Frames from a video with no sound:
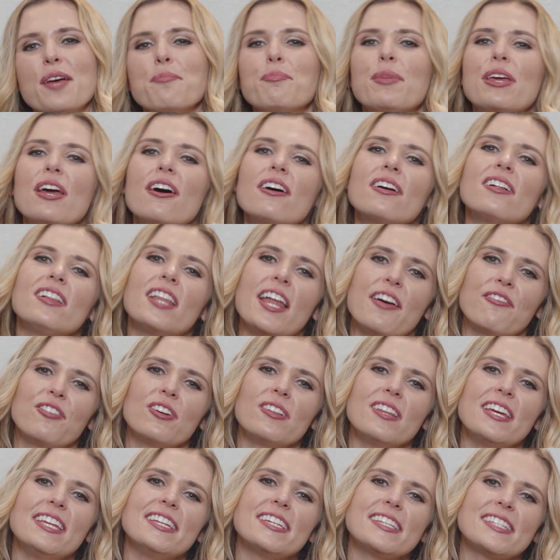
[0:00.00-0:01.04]
Beyond
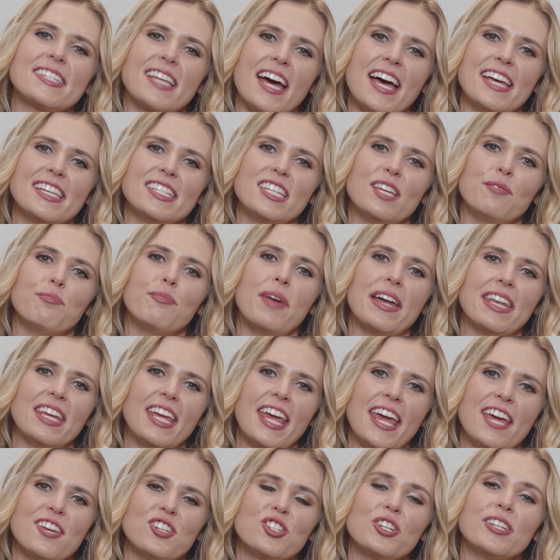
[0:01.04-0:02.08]
cleverly disguising
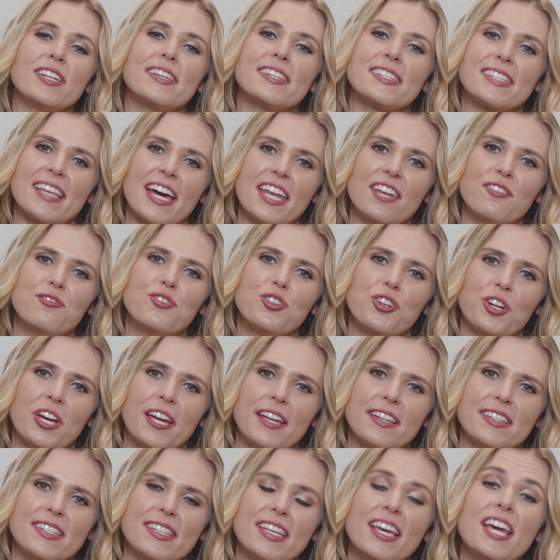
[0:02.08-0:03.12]
medication inside of
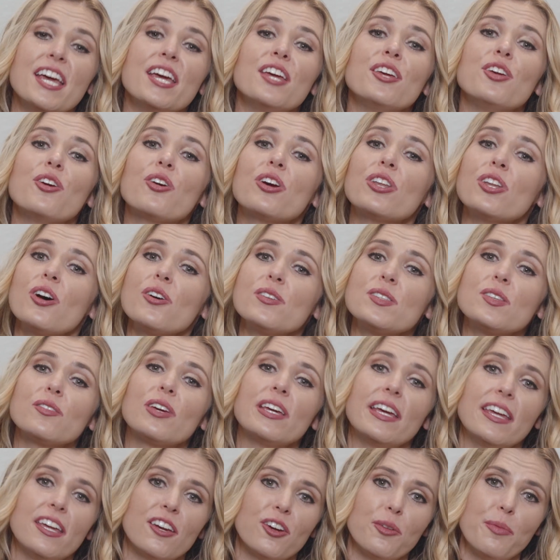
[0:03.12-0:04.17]
treats, you can also
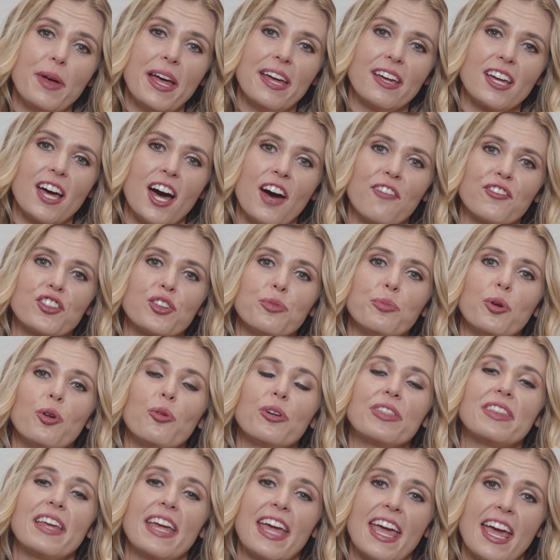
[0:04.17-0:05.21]
get your pet comfortable
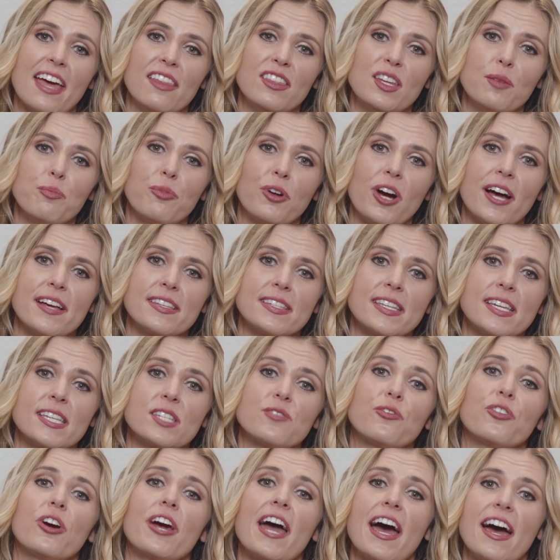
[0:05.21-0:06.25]
with the handling process
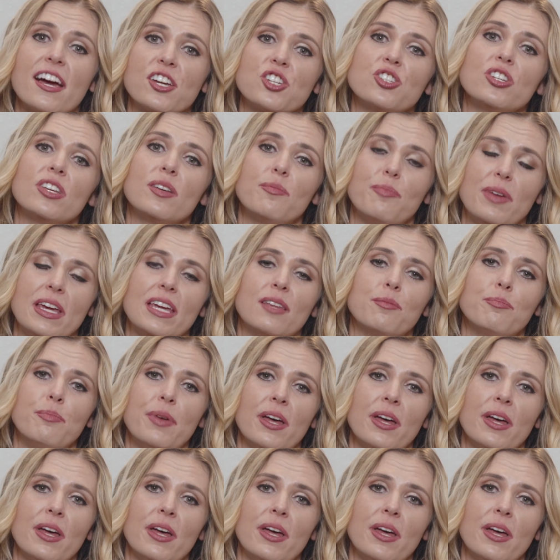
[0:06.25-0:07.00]
for actually being